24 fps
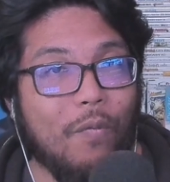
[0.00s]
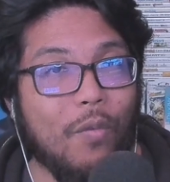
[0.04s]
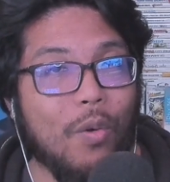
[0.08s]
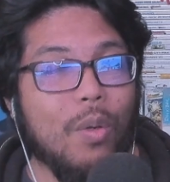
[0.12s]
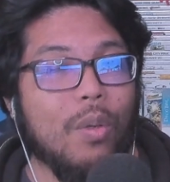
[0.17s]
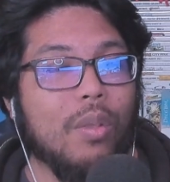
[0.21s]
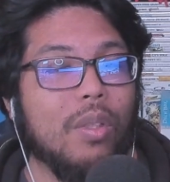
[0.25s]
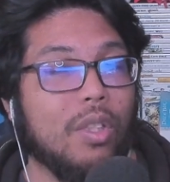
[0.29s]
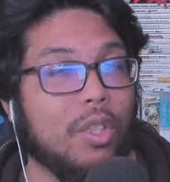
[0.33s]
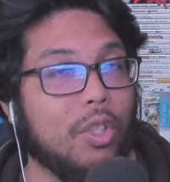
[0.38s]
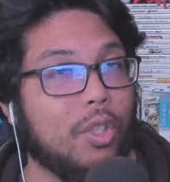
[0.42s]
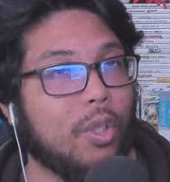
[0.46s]

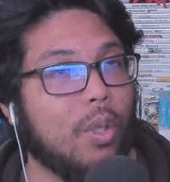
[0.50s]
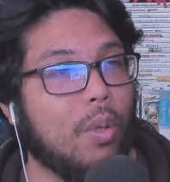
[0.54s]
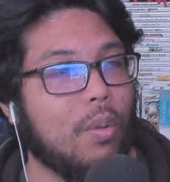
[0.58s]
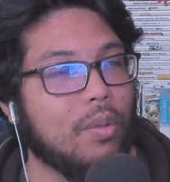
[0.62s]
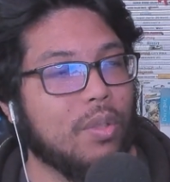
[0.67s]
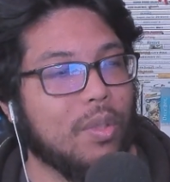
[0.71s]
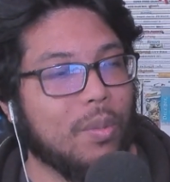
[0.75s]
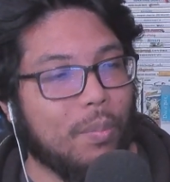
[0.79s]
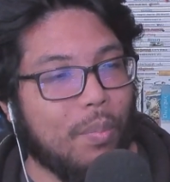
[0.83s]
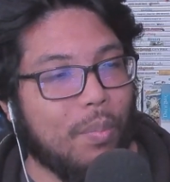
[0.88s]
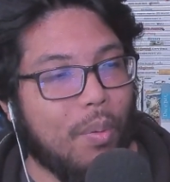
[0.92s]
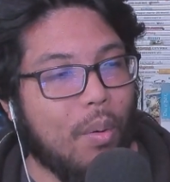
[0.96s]
full control
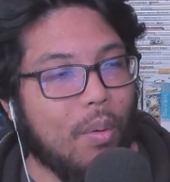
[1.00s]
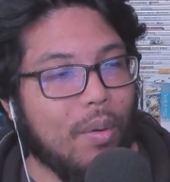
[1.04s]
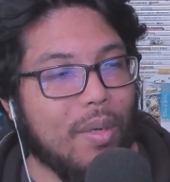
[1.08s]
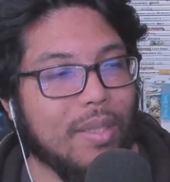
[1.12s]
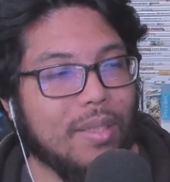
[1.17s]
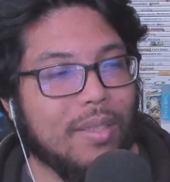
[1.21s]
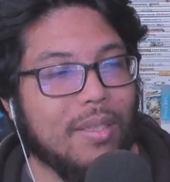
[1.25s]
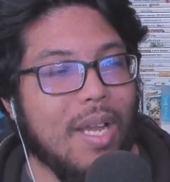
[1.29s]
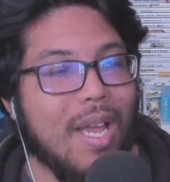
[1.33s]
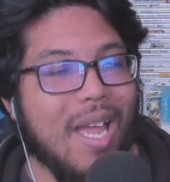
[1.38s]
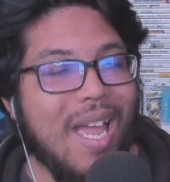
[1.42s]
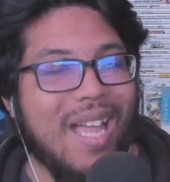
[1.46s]

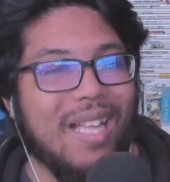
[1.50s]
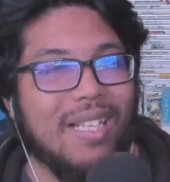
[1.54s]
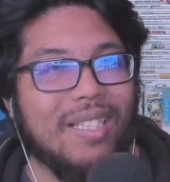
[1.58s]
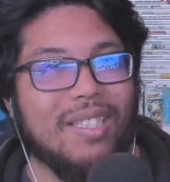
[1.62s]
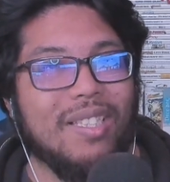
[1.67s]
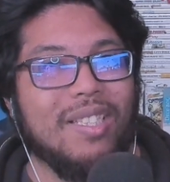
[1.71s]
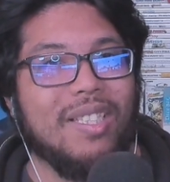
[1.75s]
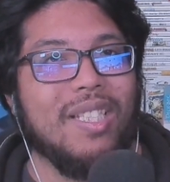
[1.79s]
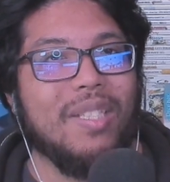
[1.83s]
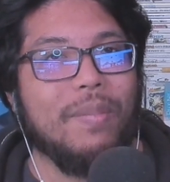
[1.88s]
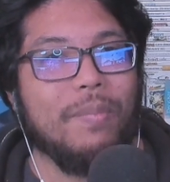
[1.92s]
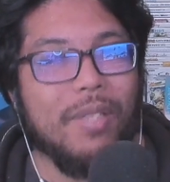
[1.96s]
supports, and
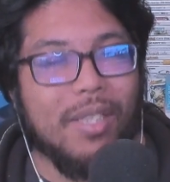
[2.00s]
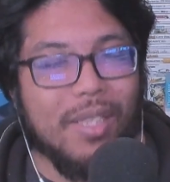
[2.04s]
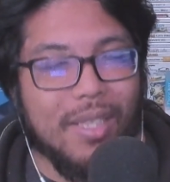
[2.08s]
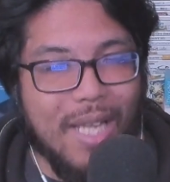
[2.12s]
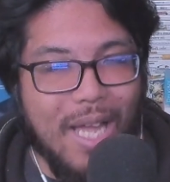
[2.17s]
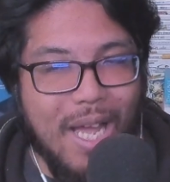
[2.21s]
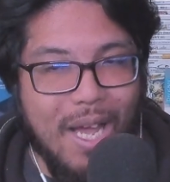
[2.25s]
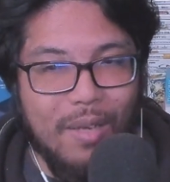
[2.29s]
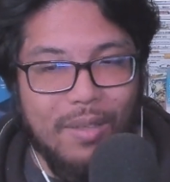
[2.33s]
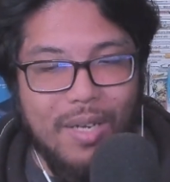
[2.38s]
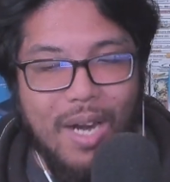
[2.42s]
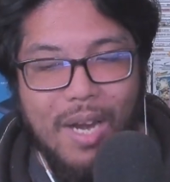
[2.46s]
Steam
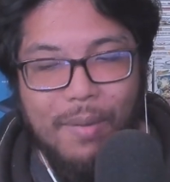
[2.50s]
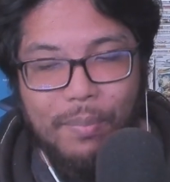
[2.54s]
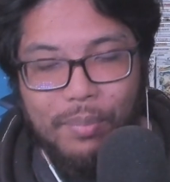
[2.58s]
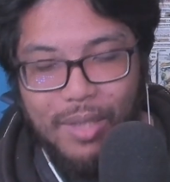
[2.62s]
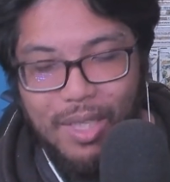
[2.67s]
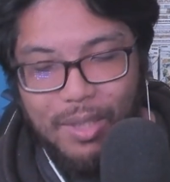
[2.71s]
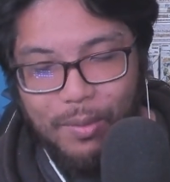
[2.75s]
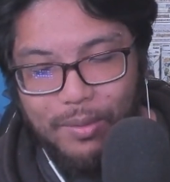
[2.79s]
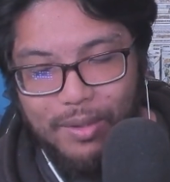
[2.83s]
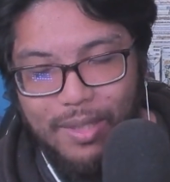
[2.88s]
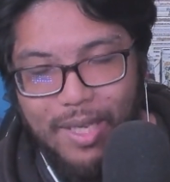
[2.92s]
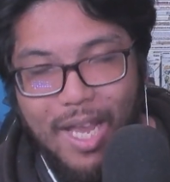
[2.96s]
Cloud. I
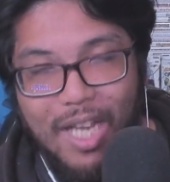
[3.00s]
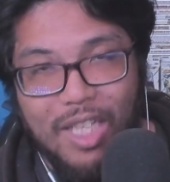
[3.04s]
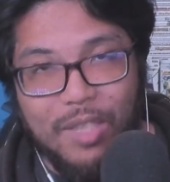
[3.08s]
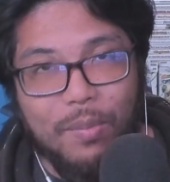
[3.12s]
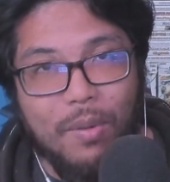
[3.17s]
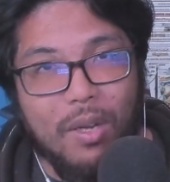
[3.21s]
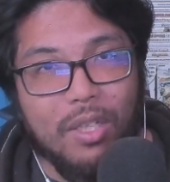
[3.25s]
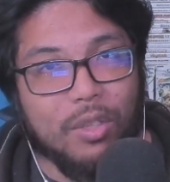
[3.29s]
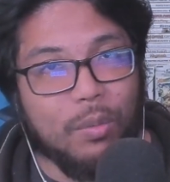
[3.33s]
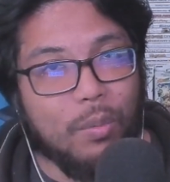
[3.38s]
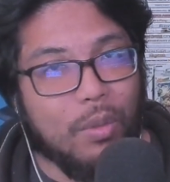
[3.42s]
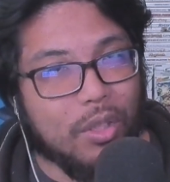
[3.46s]
played with the
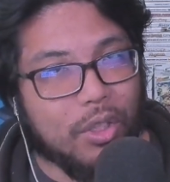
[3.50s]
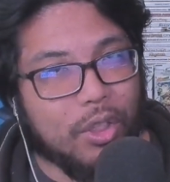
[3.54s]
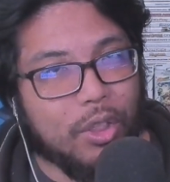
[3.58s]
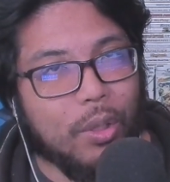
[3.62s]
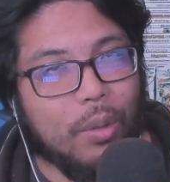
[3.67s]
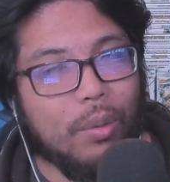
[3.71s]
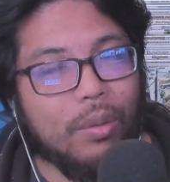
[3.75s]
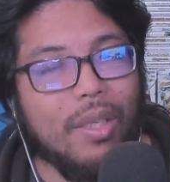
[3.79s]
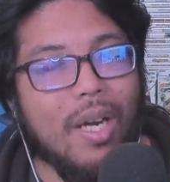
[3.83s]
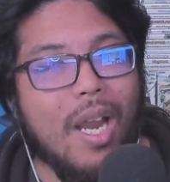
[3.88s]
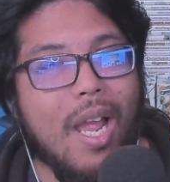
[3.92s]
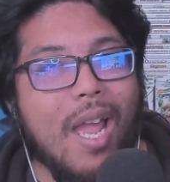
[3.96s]
Xbox One
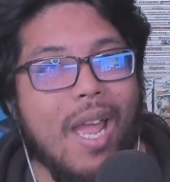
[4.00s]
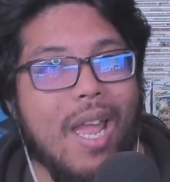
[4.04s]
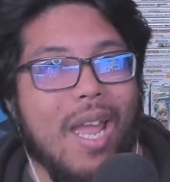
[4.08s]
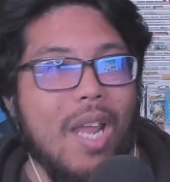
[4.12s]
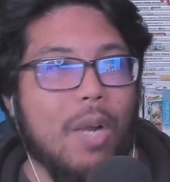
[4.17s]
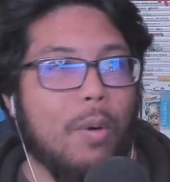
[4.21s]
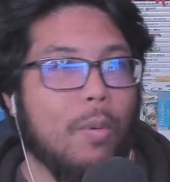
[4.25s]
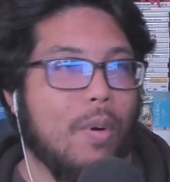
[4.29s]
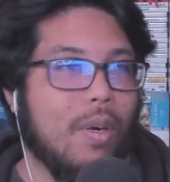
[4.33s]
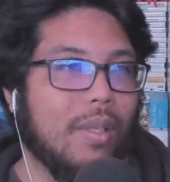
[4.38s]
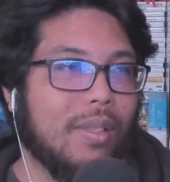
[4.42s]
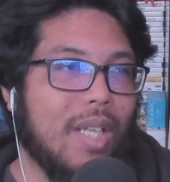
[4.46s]
controller. It
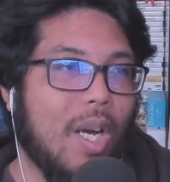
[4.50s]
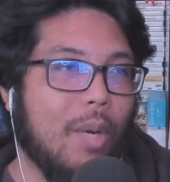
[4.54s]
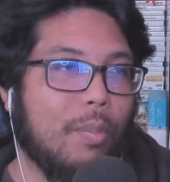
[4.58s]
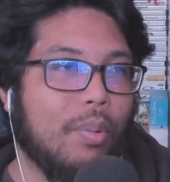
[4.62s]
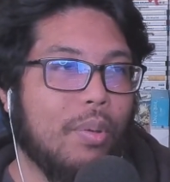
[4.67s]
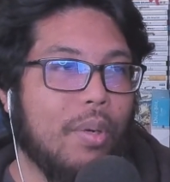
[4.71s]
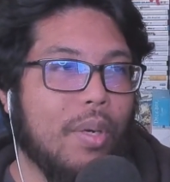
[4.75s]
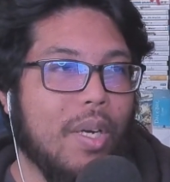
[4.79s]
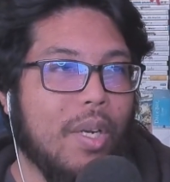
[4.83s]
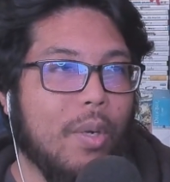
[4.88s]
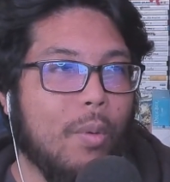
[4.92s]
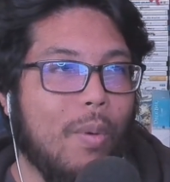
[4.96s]
worked out
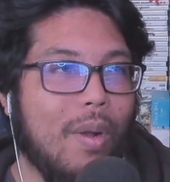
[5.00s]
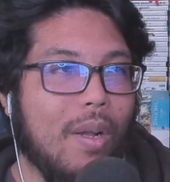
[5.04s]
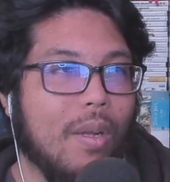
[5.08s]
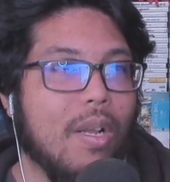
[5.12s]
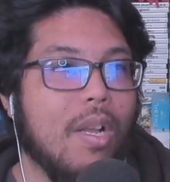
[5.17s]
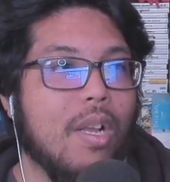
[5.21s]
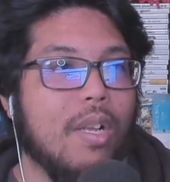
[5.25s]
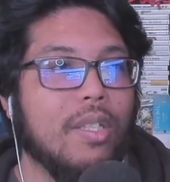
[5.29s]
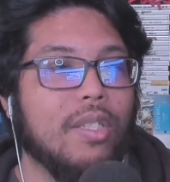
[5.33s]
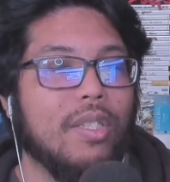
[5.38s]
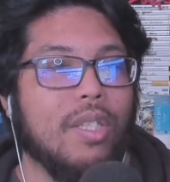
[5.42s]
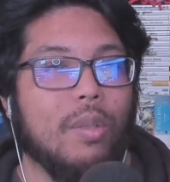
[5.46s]
pretty well.
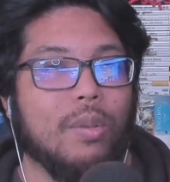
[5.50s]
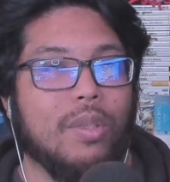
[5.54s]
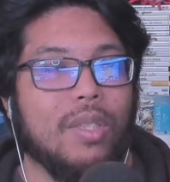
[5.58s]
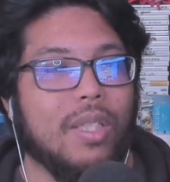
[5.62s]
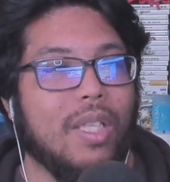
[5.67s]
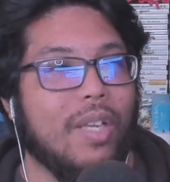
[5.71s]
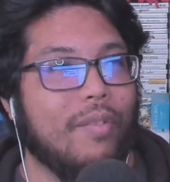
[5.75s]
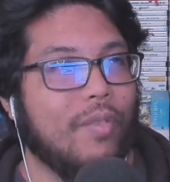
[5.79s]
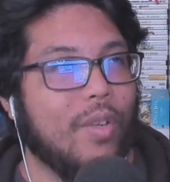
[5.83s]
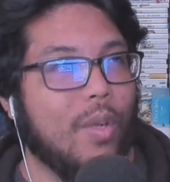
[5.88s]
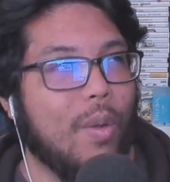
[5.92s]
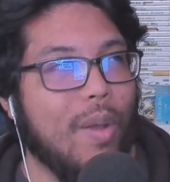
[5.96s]
So to
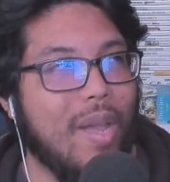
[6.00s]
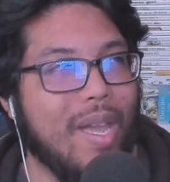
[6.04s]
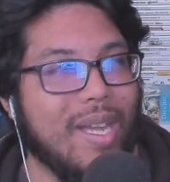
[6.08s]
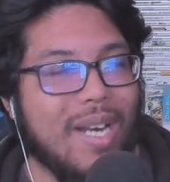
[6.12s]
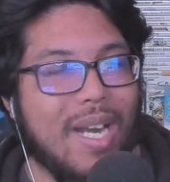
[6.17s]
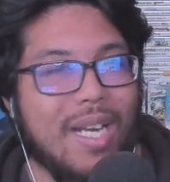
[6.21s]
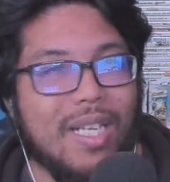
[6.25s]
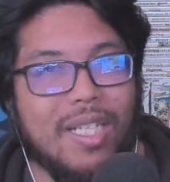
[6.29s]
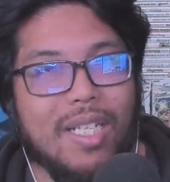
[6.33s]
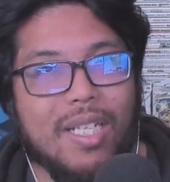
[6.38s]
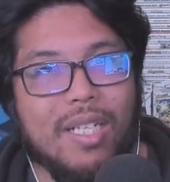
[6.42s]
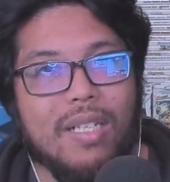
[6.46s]
give you an
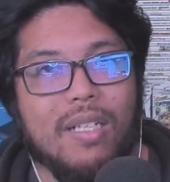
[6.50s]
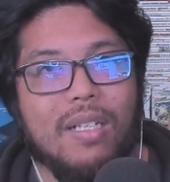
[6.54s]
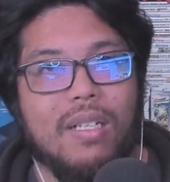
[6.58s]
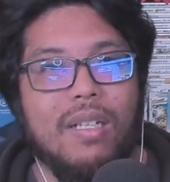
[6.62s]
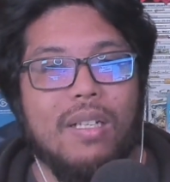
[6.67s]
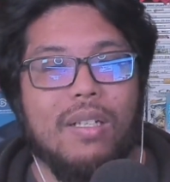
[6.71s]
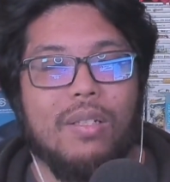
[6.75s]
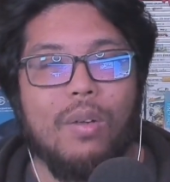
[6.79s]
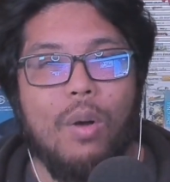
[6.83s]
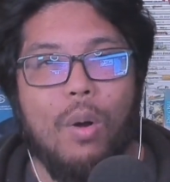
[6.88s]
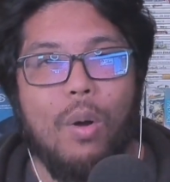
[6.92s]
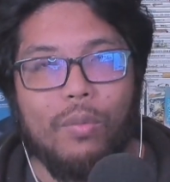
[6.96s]
idea,
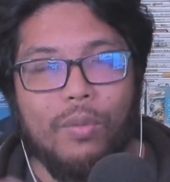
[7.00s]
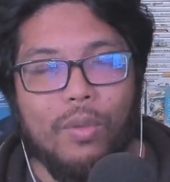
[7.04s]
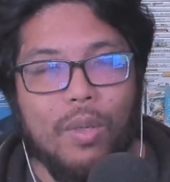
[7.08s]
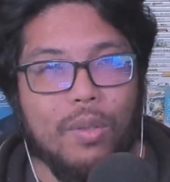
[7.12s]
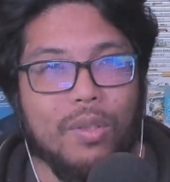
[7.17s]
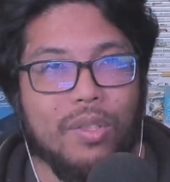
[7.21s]
an overall